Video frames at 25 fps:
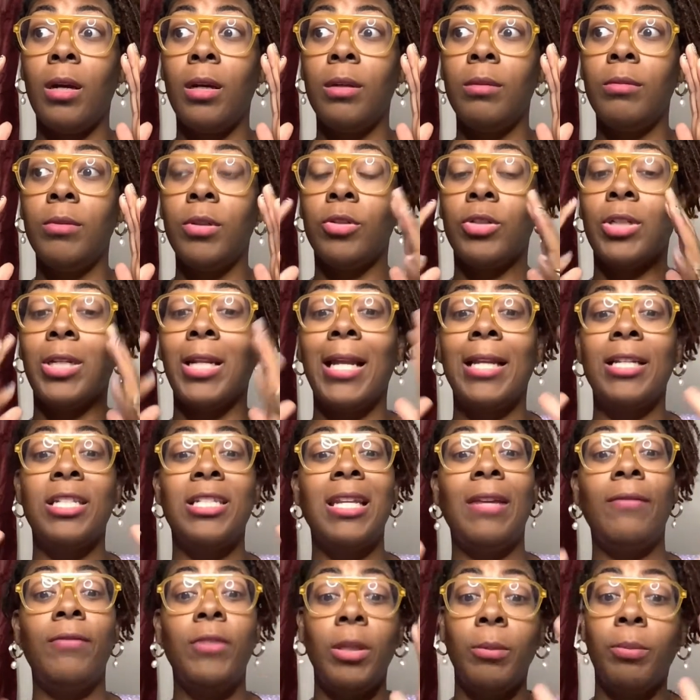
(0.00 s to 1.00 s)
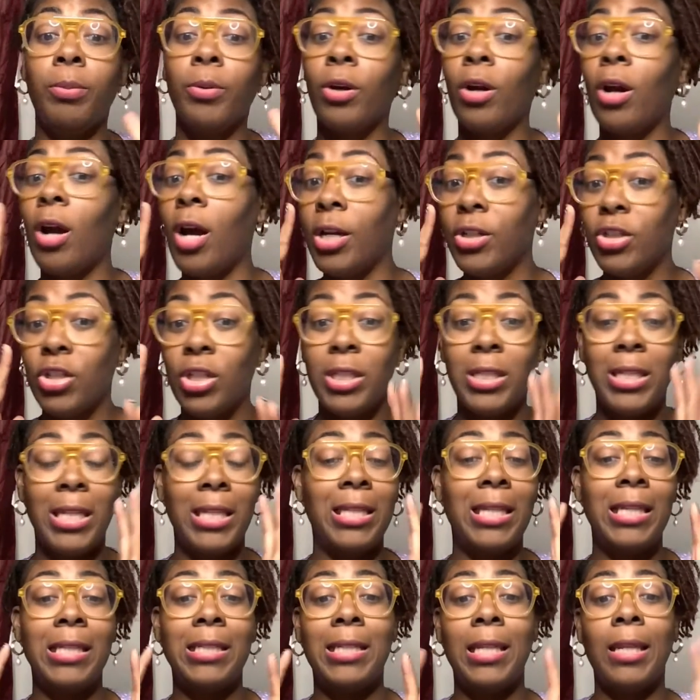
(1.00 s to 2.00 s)
there's a lot of safety precautions and
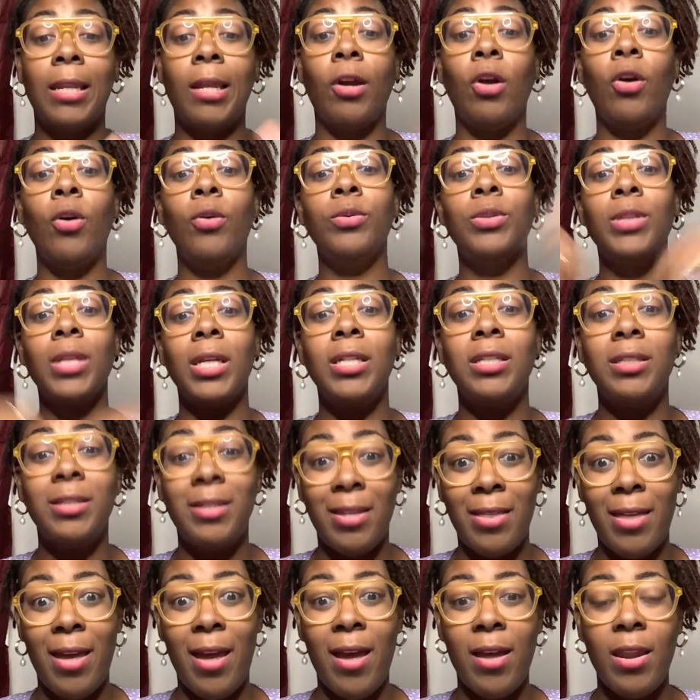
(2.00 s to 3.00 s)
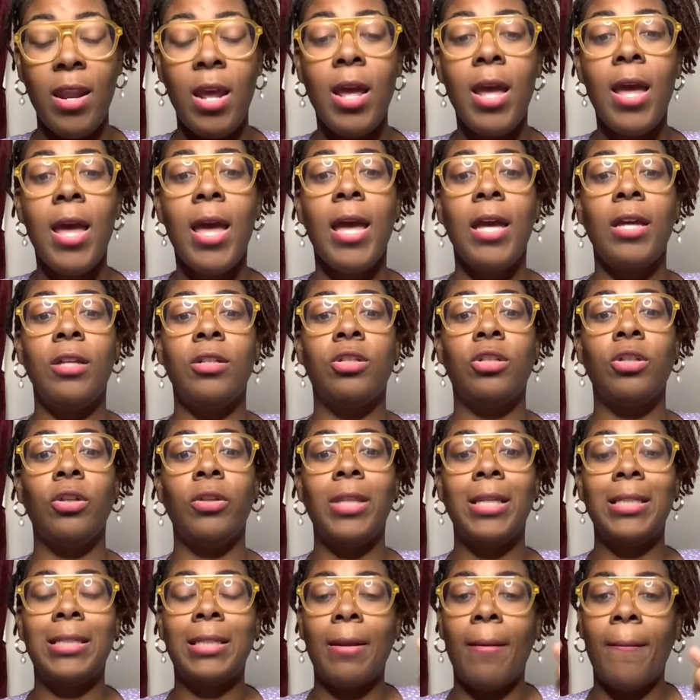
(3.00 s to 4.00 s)
things that goes into that, and so
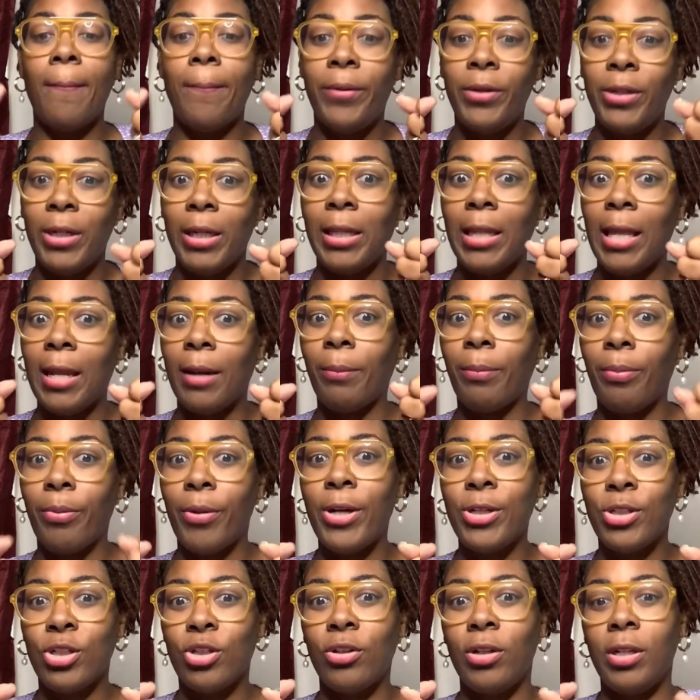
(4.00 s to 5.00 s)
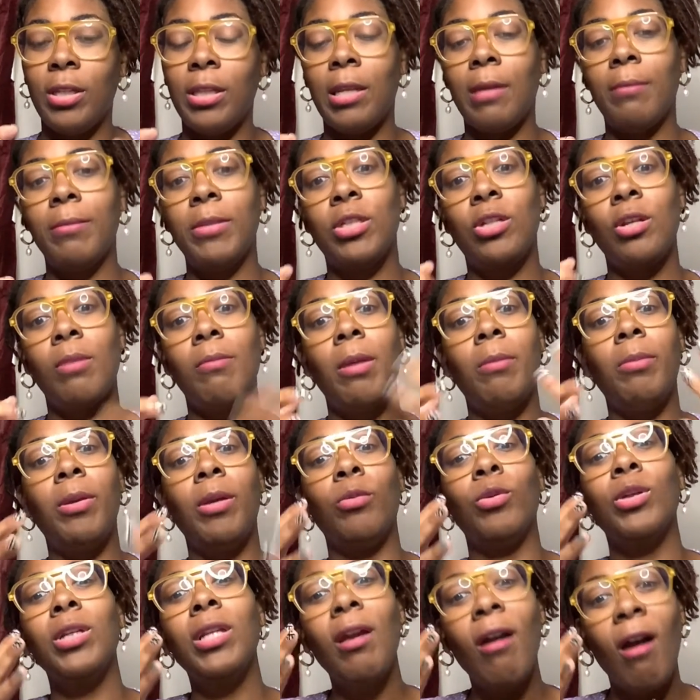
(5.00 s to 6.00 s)
that's putting a lot of pressure on them, and so it may be
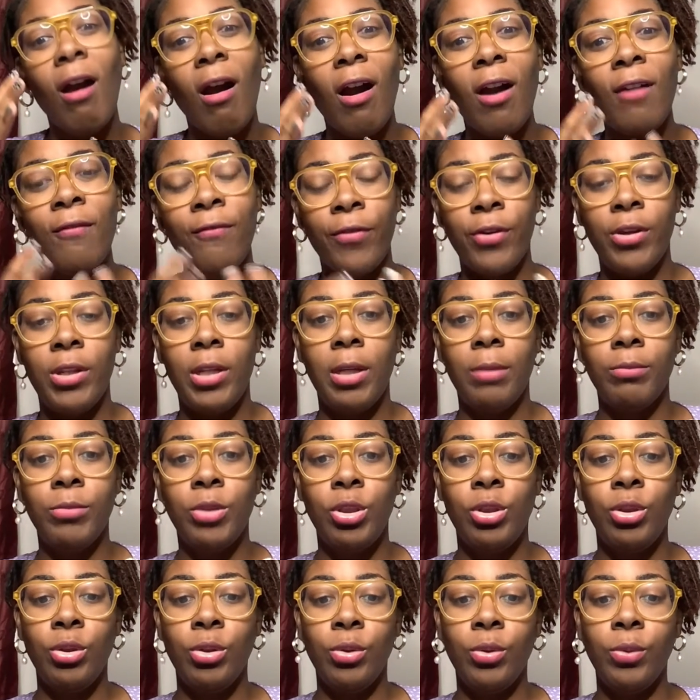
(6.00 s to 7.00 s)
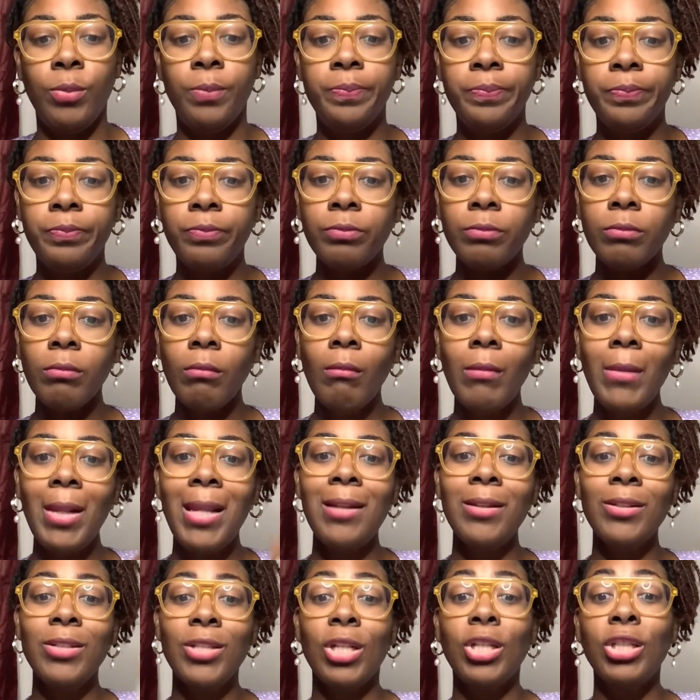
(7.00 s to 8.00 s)
really hard for them to
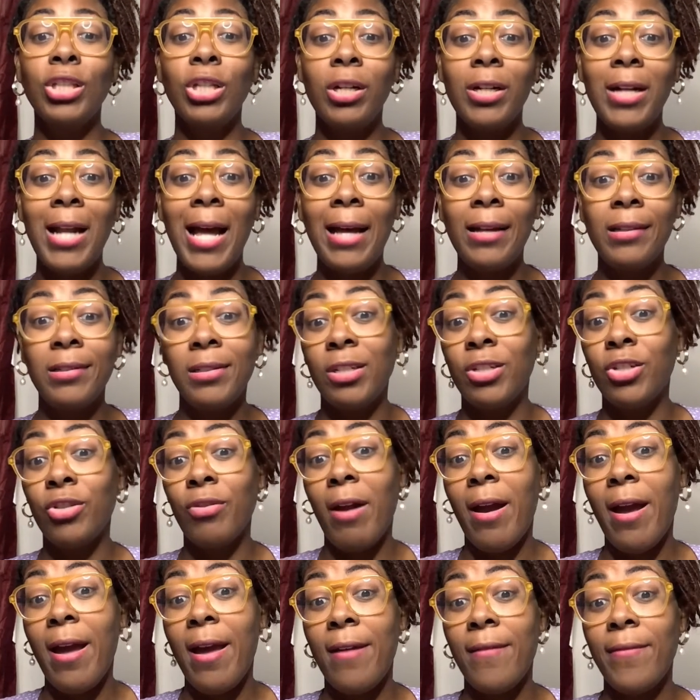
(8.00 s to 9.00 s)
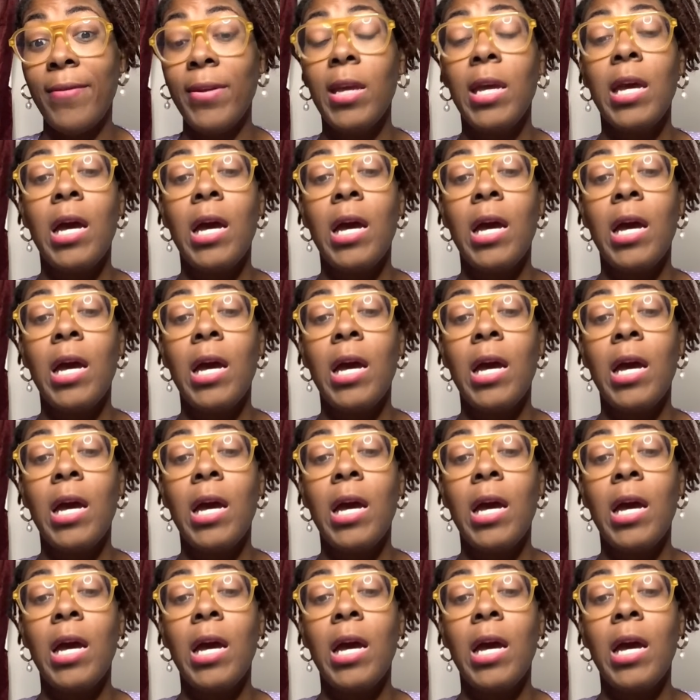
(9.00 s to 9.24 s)
learn how to drive.